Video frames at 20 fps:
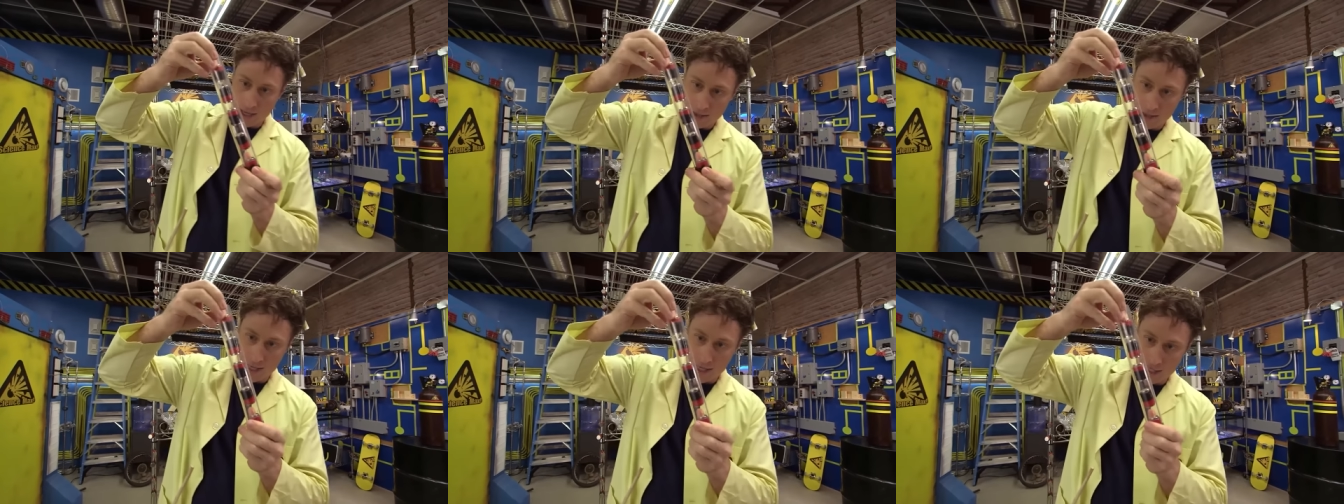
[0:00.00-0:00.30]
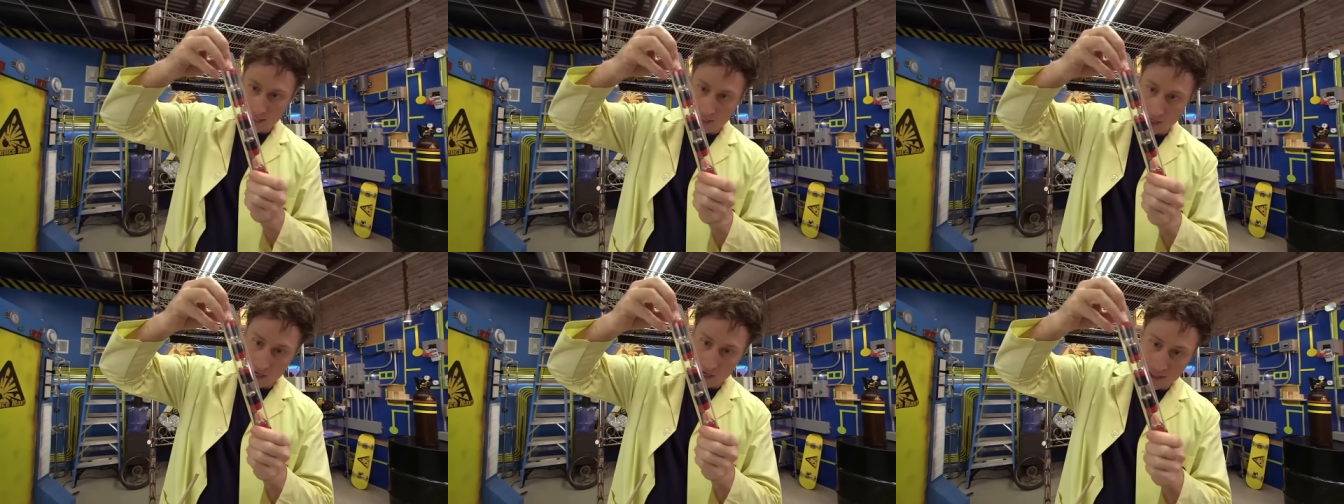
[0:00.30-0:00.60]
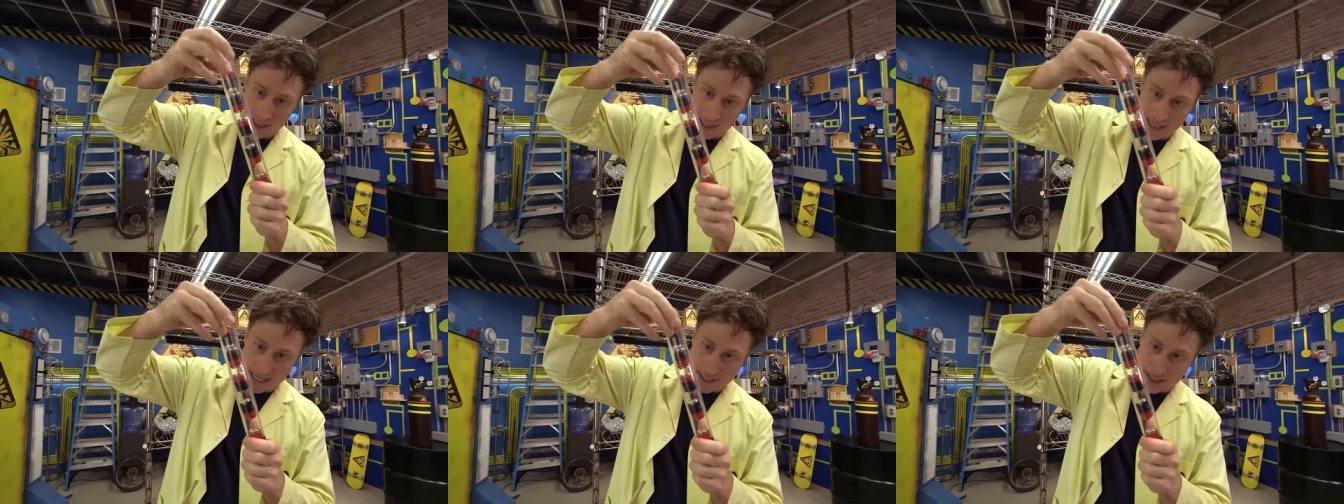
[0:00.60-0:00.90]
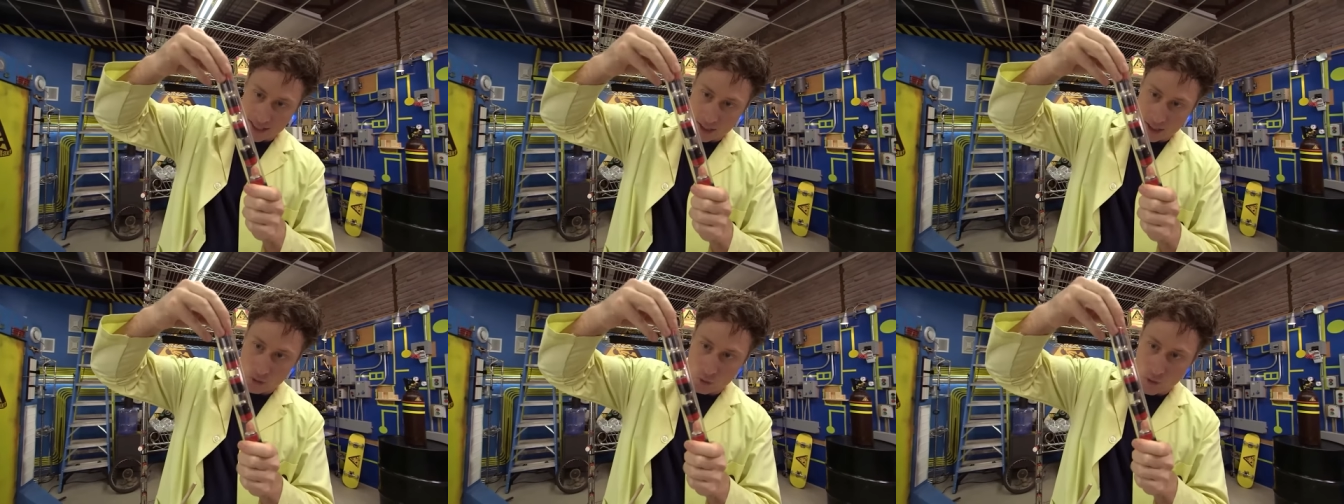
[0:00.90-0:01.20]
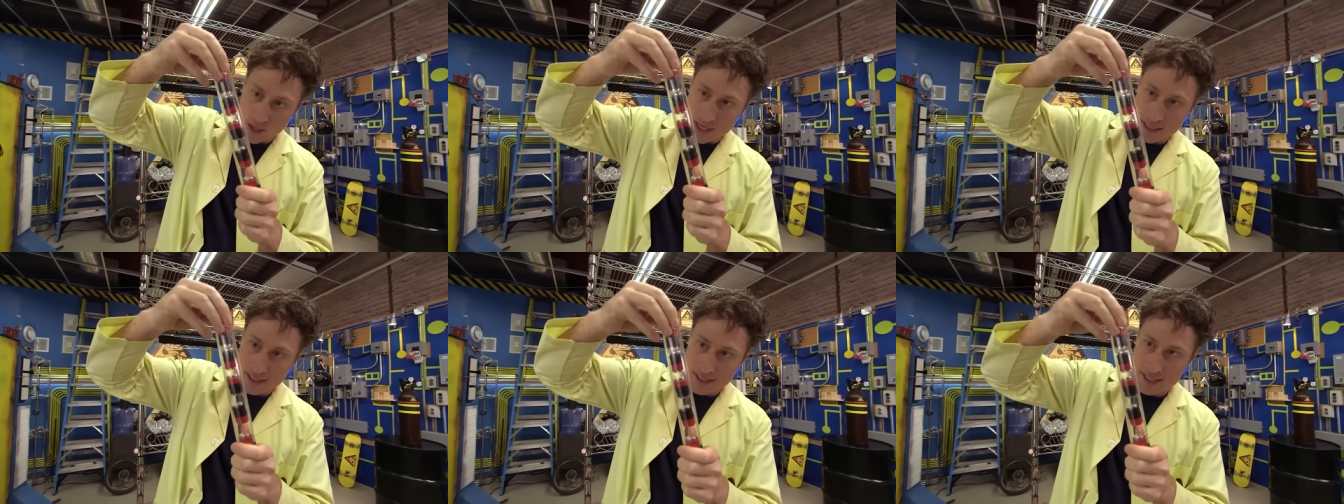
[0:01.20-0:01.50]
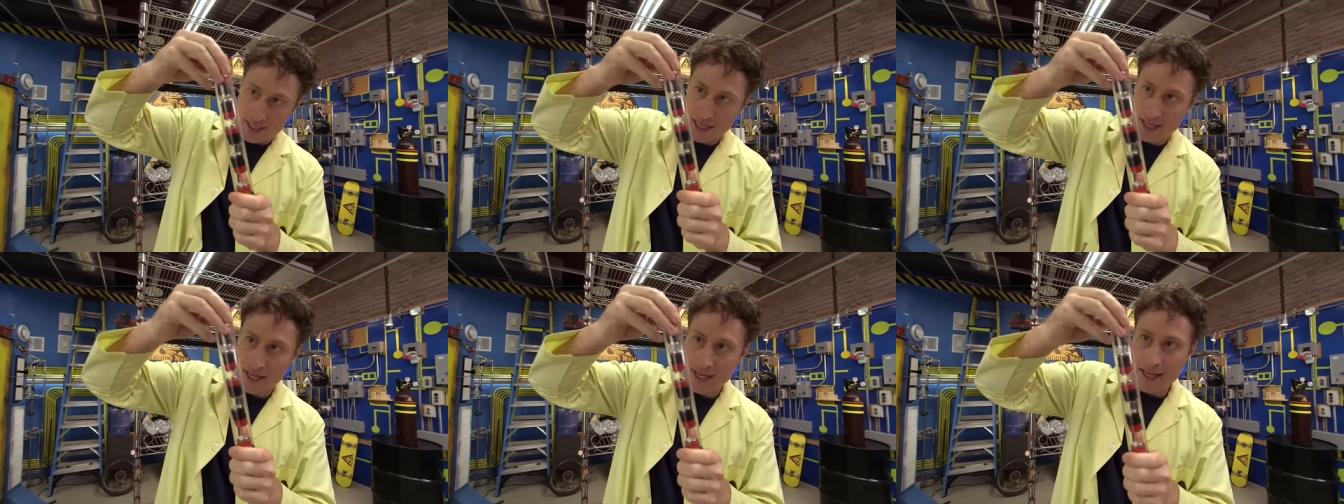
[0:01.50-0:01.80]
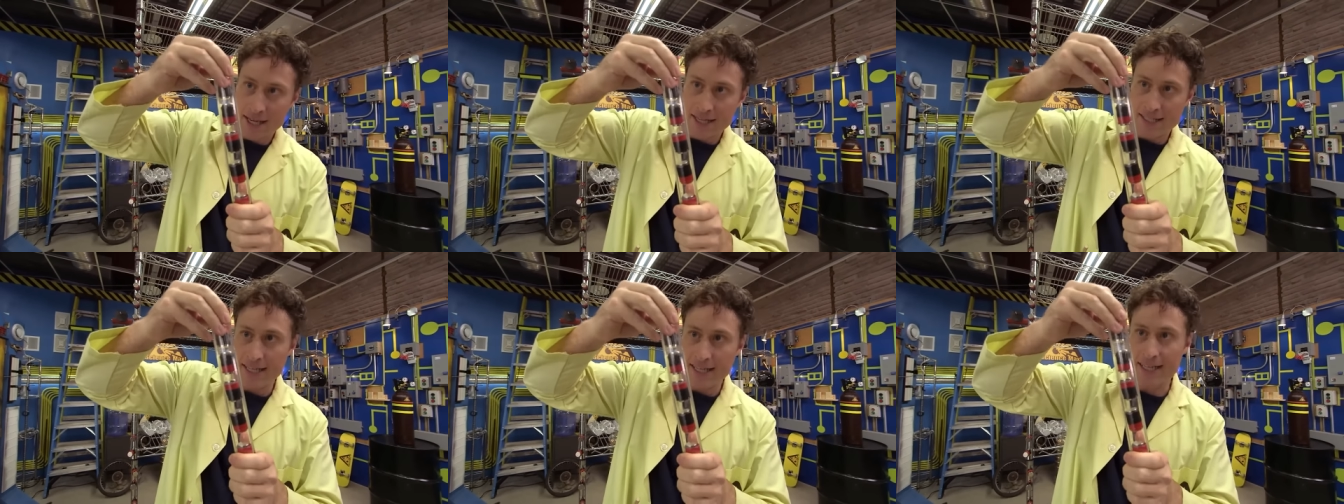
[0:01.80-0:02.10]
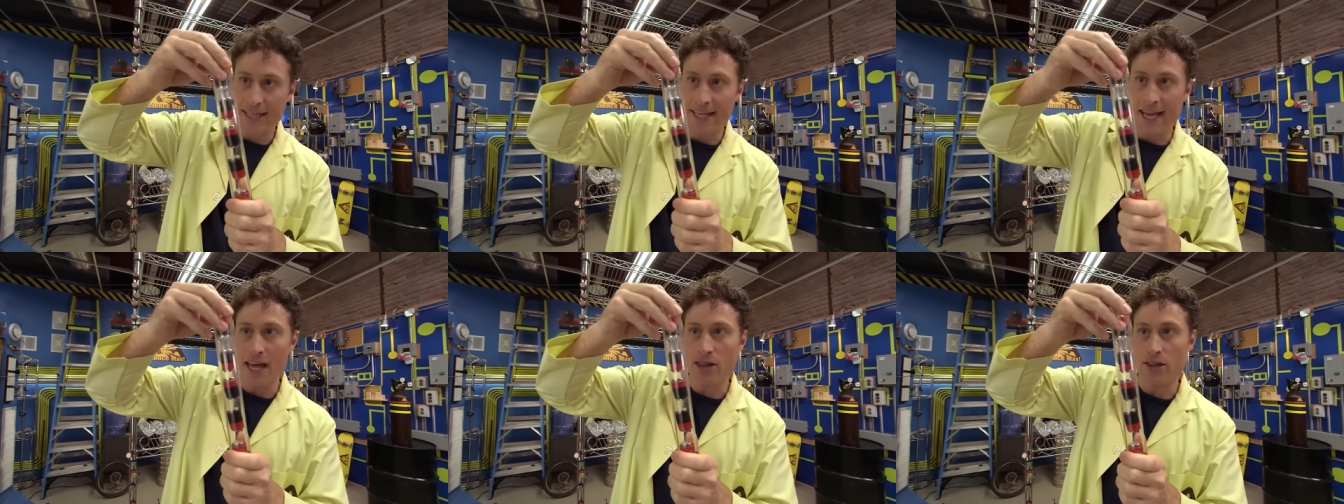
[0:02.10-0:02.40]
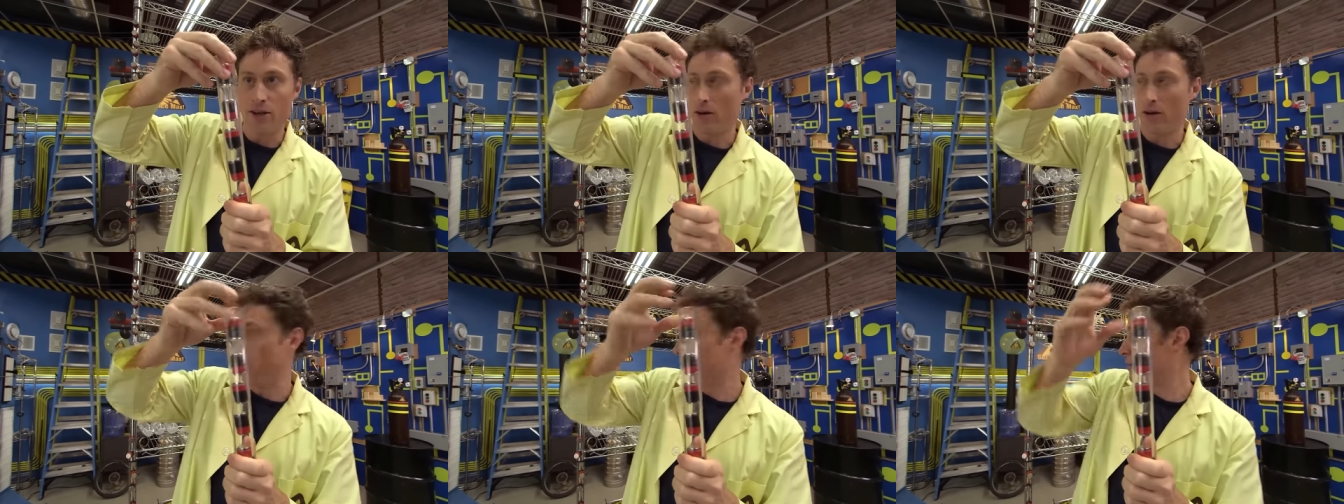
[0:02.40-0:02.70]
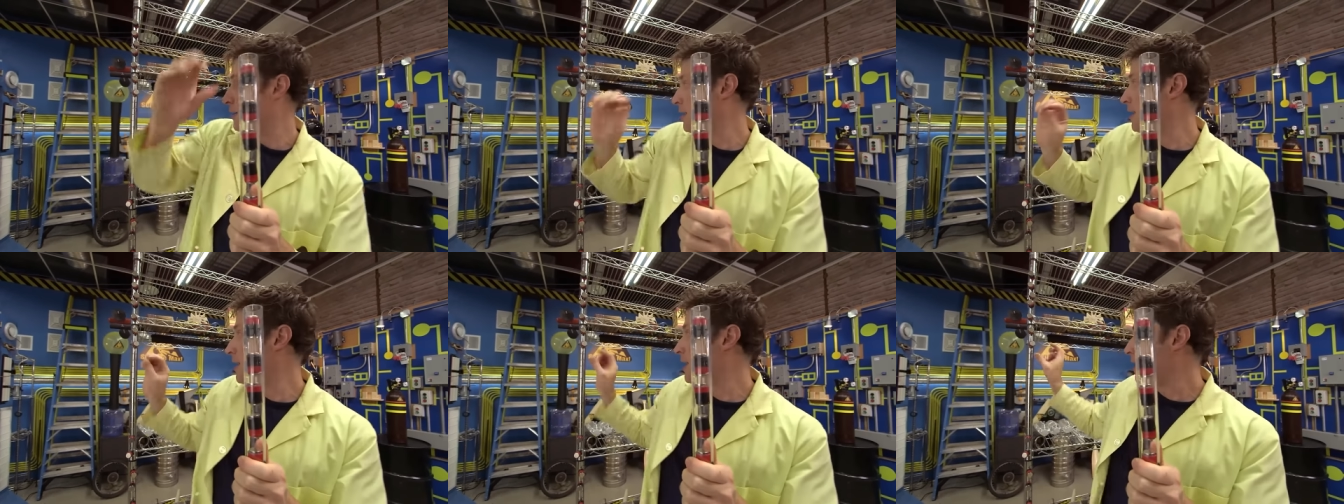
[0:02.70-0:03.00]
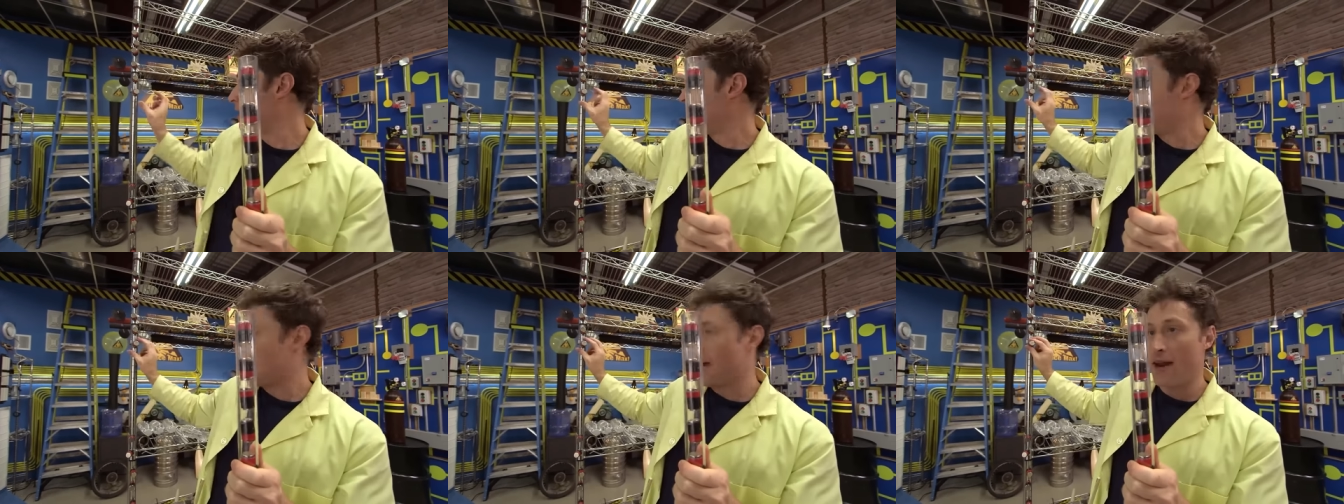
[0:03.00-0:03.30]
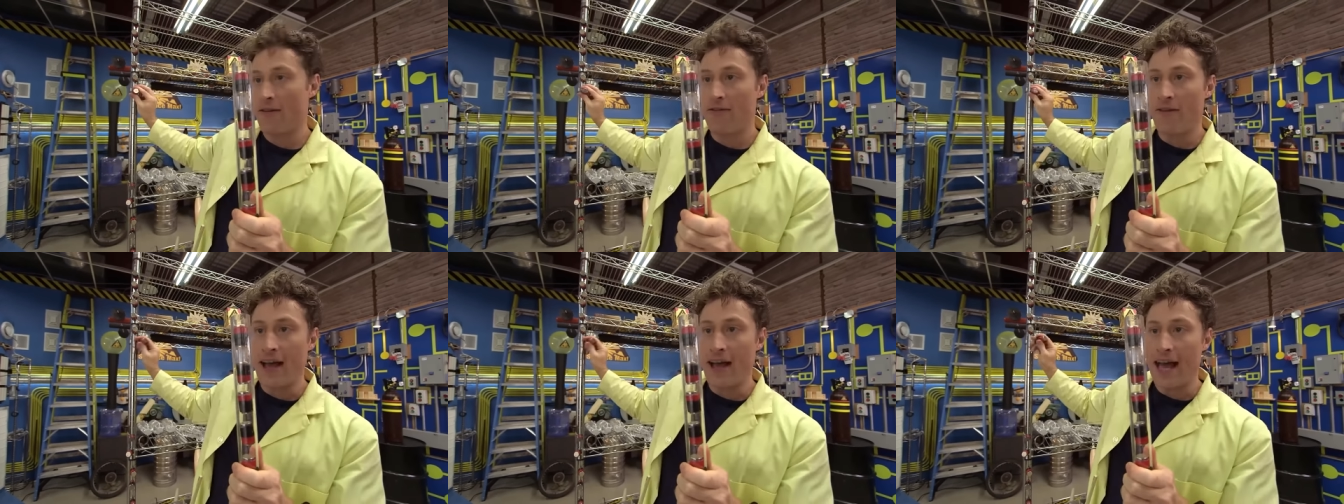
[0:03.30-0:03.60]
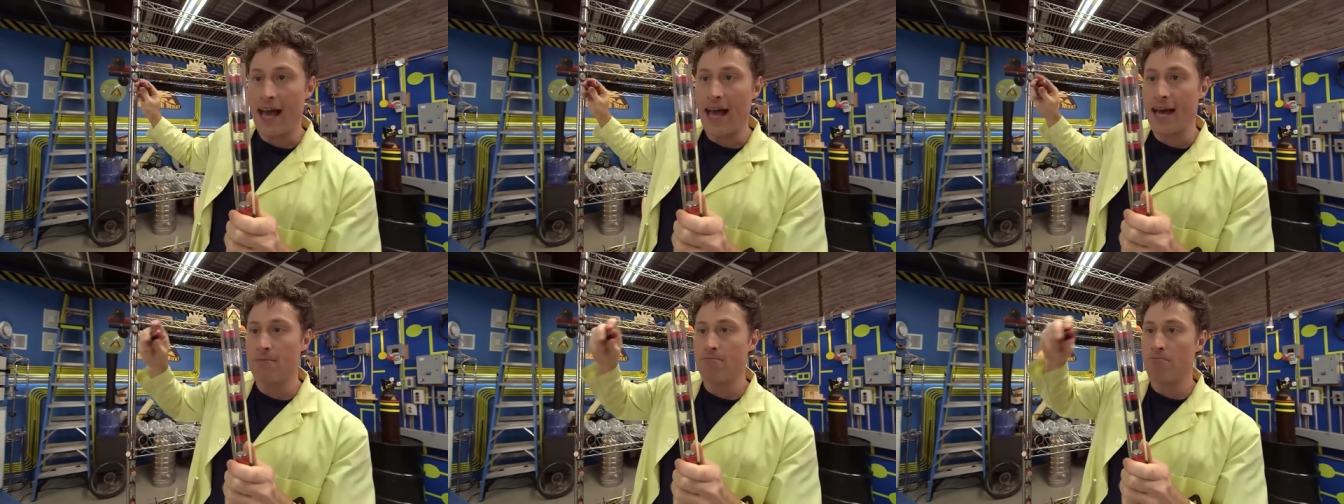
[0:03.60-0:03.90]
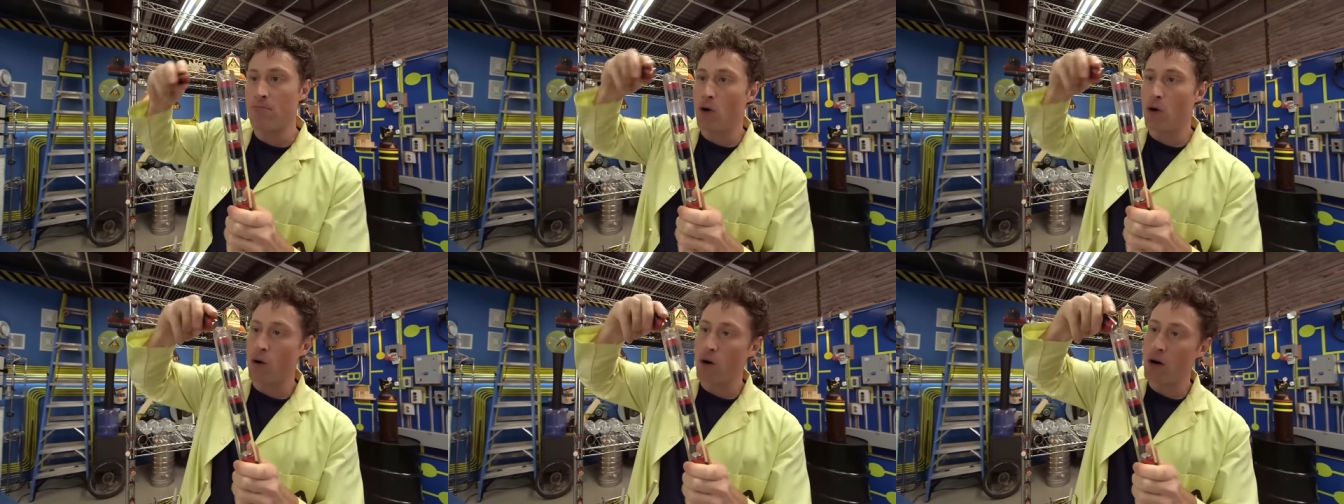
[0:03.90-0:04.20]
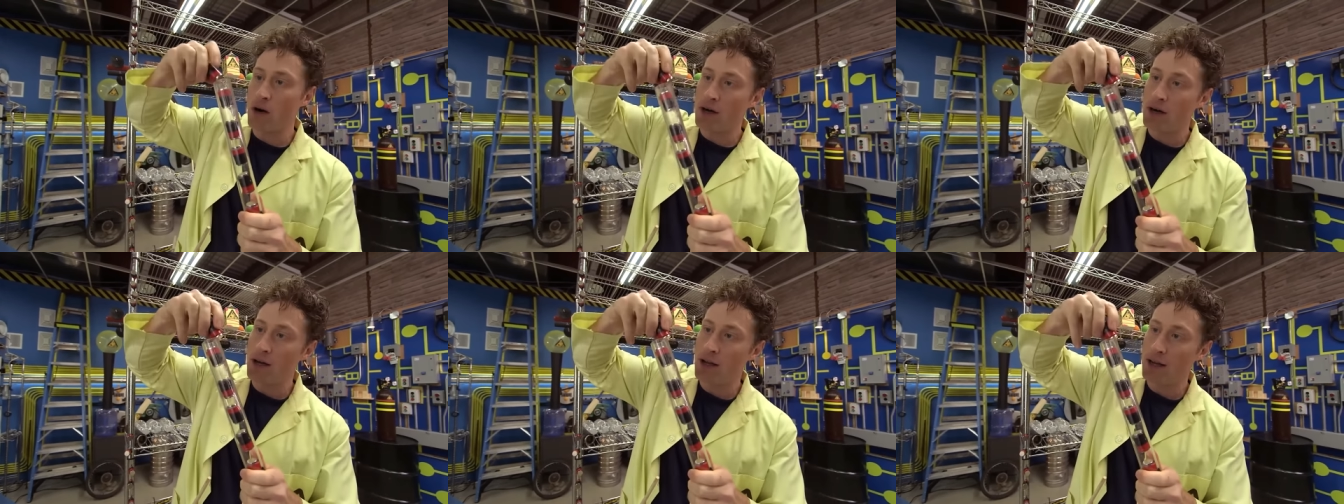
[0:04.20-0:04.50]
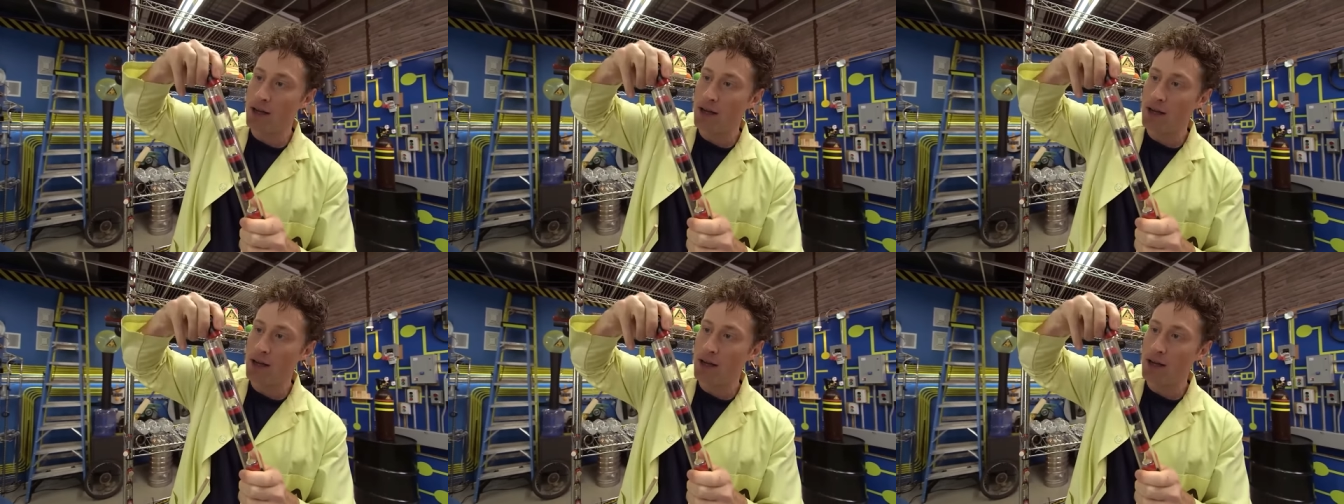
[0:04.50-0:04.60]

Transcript: They start to get squeezed together. And if I add more,